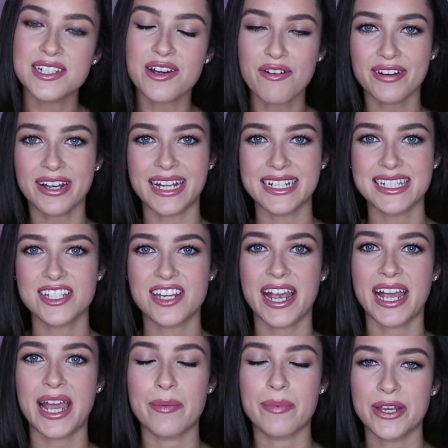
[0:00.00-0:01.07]
Don't forget to
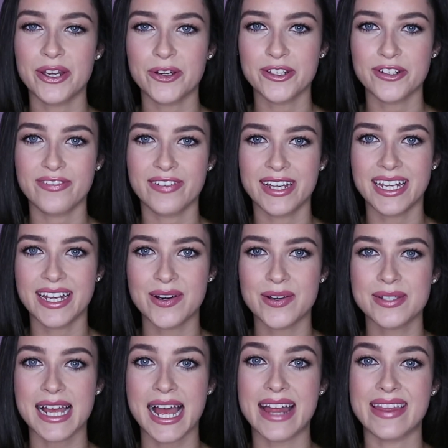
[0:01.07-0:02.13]
check out my other
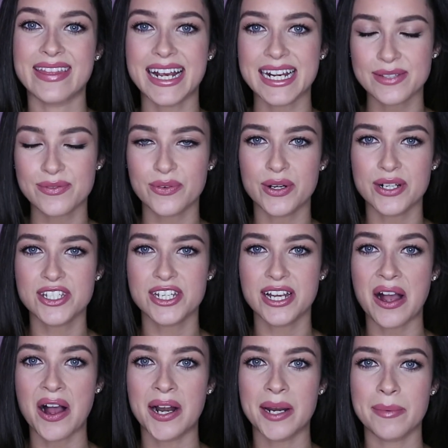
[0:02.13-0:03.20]
videos, and thanks for
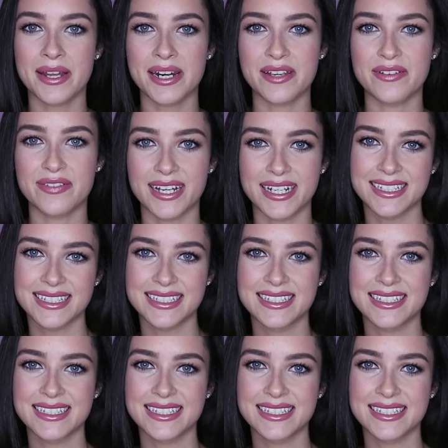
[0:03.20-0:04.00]
watching All About Aoife.